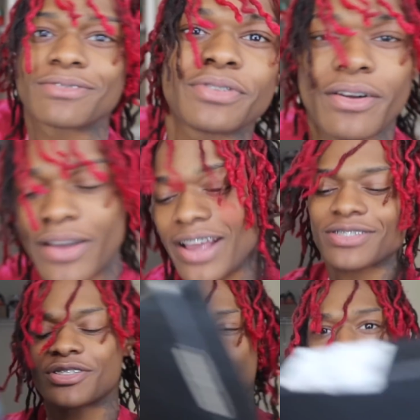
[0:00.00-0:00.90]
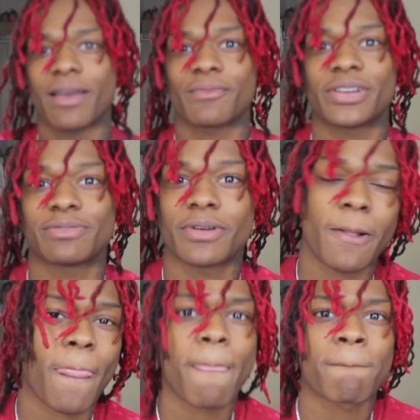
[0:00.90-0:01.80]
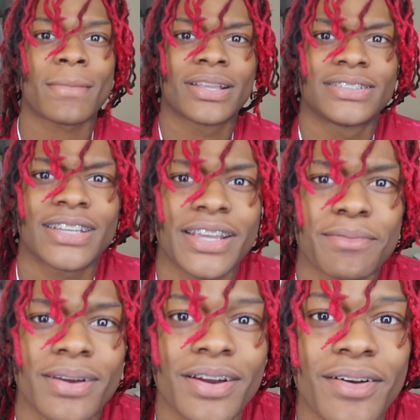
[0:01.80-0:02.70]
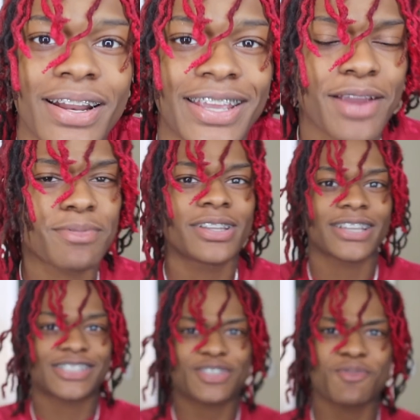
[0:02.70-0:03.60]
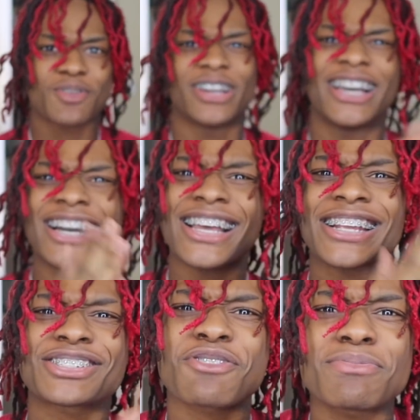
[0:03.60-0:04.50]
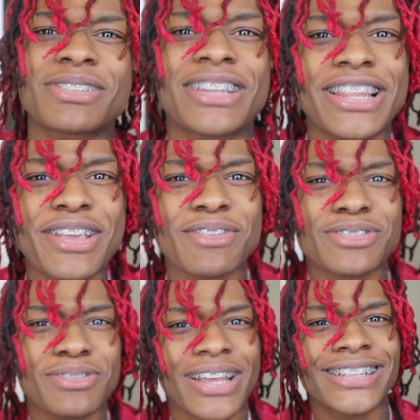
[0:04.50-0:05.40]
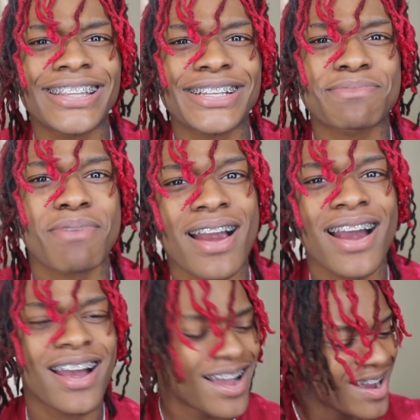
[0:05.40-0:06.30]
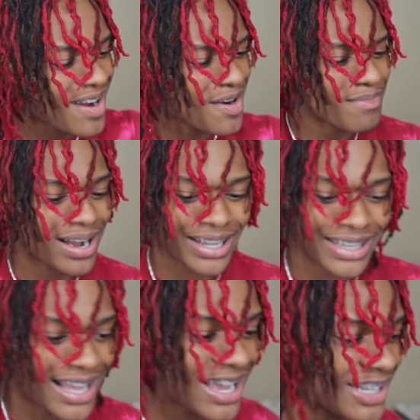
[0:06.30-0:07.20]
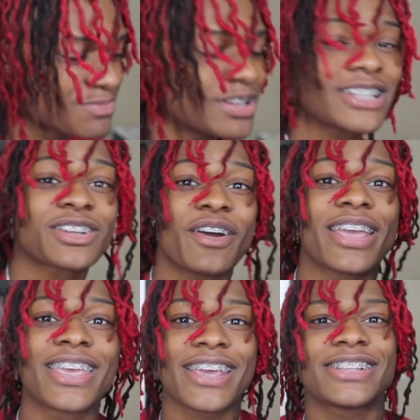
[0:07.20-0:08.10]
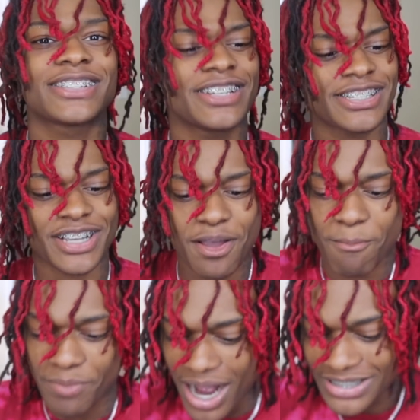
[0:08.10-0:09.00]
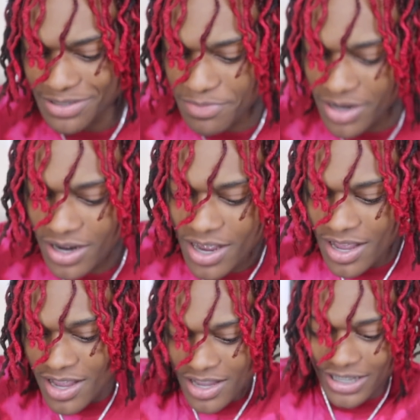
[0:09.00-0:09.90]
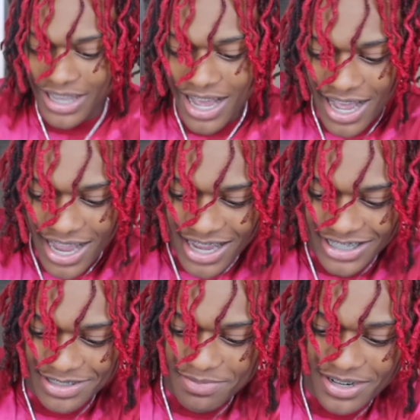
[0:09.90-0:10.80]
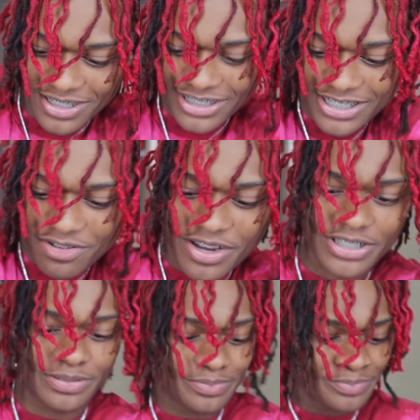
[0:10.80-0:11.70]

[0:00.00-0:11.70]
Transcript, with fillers: We don't answer spam risk, bro. Dang, bro, why the camera looking so good and scrumptious also like this, bro? Oh my gosh, bro, let's go ahead and get into this unboxing, bro. God, bro, it's crazy.